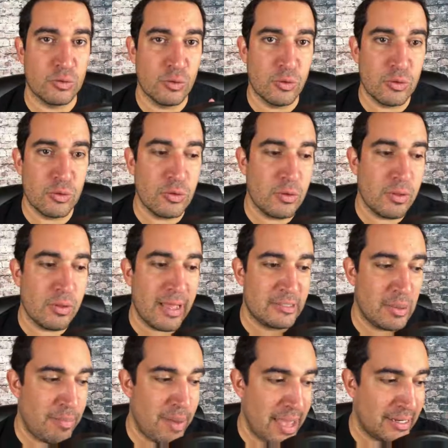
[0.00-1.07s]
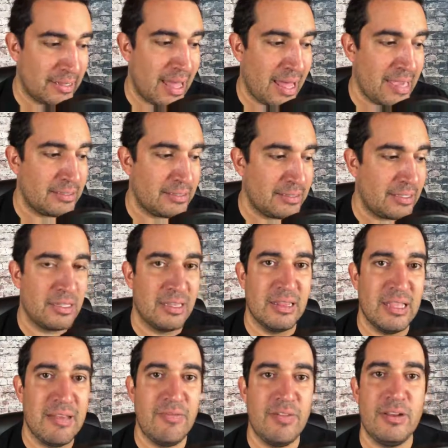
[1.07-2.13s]
Google has been penalizing the
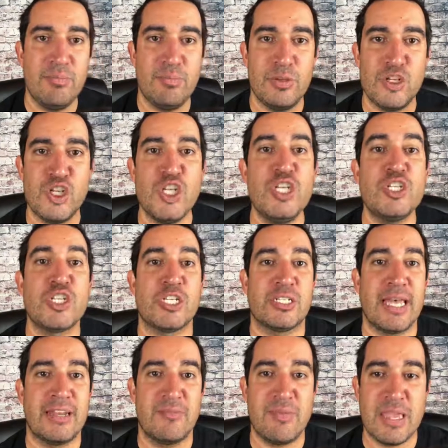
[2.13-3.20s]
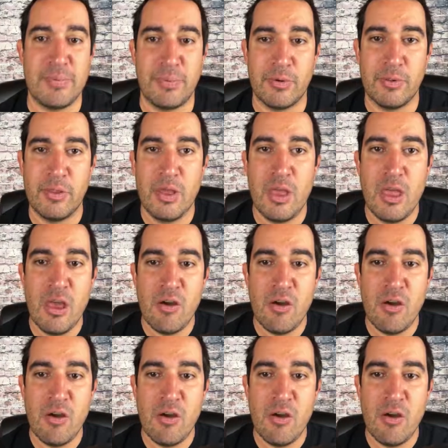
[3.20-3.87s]
living bejesus out of people